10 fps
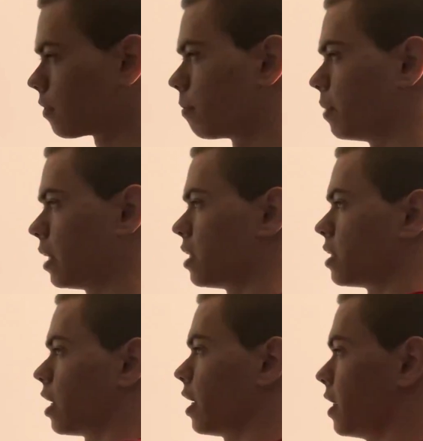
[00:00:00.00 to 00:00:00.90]
Because
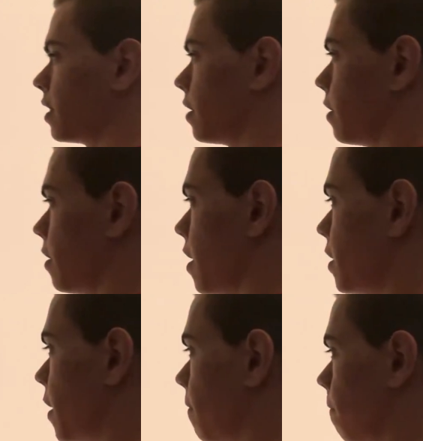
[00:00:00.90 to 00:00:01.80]
height is
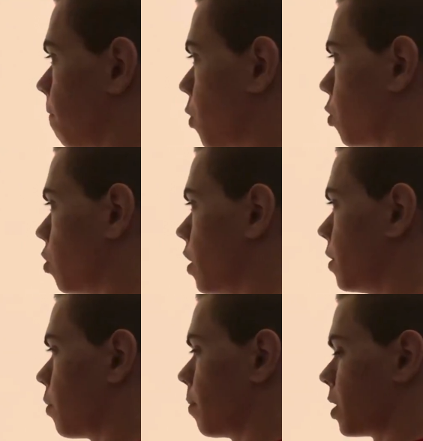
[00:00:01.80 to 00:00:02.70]
a vertical, it's
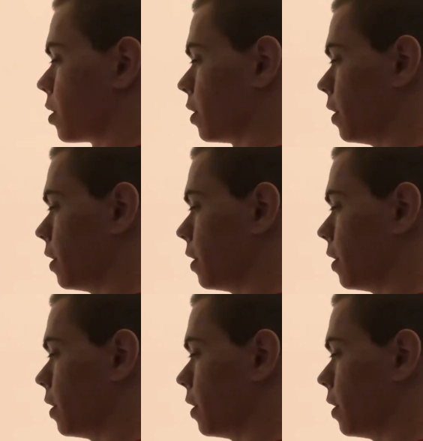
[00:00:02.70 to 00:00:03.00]
pretty much